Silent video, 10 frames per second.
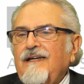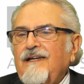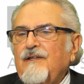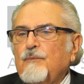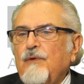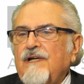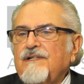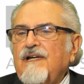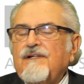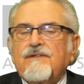in the
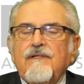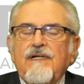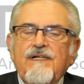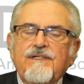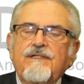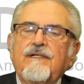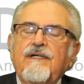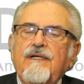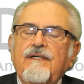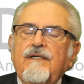presidential list,
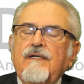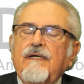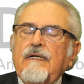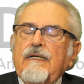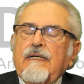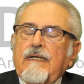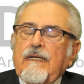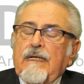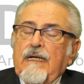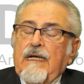and
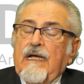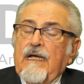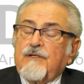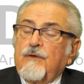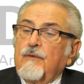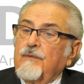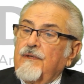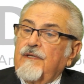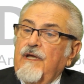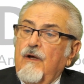so
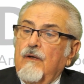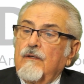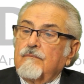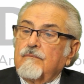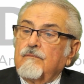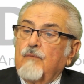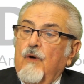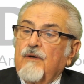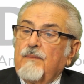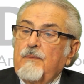they all
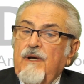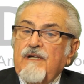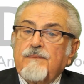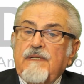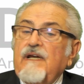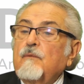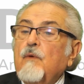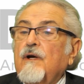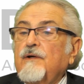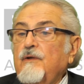wanted to be president, but they didn't
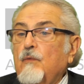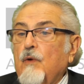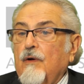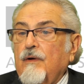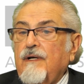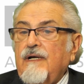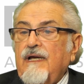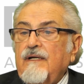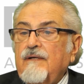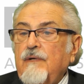want to do the work,
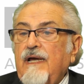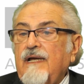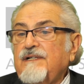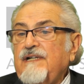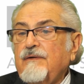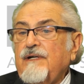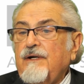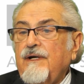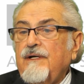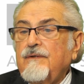and we had a
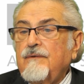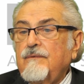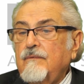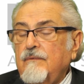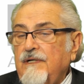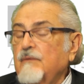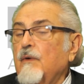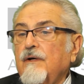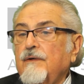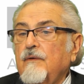secretary who didn't
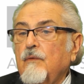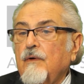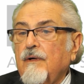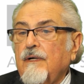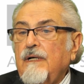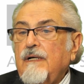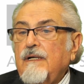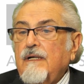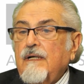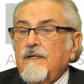want to do the work.
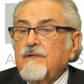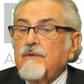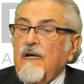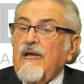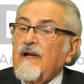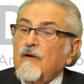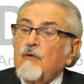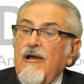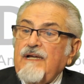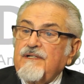So I had a
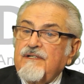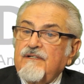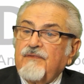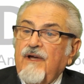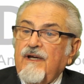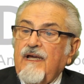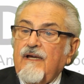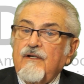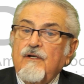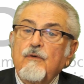crisis to find
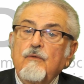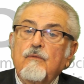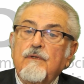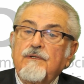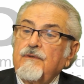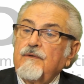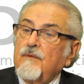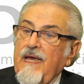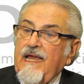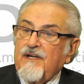out who would do the
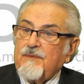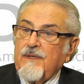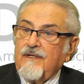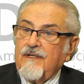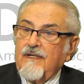management.